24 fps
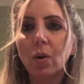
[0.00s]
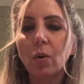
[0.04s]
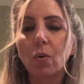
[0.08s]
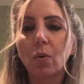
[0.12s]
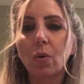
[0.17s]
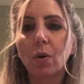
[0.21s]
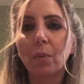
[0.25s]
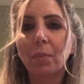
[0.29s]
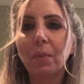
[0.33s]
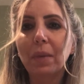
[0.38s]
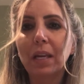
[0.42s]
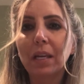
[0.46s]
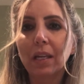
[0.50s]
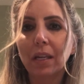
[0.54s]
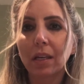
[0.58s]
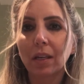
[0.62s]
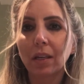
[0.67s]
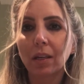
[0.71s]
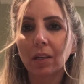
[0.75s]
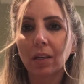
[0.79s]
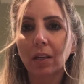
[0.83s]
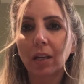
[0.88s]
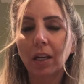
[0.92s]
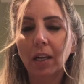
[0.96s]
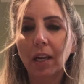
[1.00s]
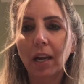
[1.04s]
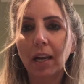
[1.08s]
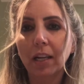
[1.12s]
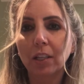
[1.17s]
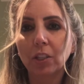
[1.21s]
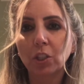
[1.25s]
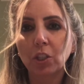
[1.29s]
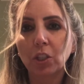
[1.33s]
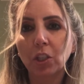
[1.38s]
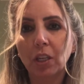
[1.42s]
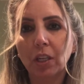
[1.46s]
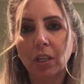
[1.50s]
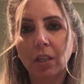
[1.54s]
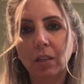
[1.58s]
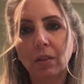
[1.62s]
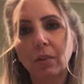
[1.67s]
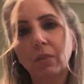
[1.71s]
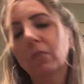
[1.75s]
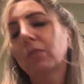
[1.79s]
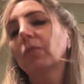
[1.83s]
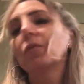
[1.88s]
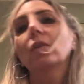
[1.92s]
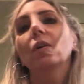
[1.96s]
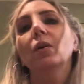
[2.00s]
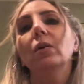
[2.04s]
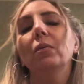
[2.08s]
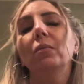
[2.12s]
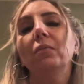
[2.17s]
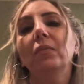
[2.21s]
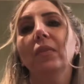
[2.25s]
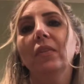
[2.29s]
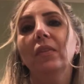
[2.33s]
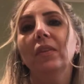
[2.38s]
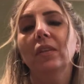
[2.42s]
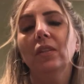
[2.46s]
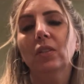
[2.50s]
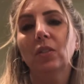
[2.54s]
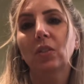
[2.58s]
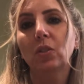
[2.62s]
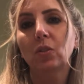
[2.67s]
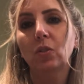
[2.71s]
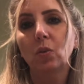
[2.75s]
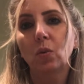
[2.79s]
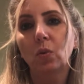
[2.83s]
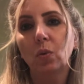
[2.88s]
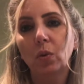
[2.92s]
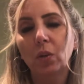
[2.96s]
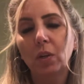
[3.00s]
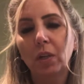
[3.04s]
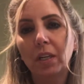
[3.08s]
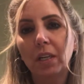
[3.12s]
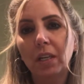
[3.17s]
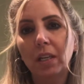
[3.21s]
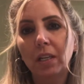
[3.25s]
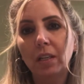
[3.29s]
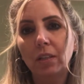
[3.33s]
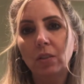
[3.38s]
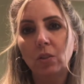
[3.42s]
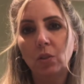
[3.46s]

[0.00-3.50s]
or making a connection from this story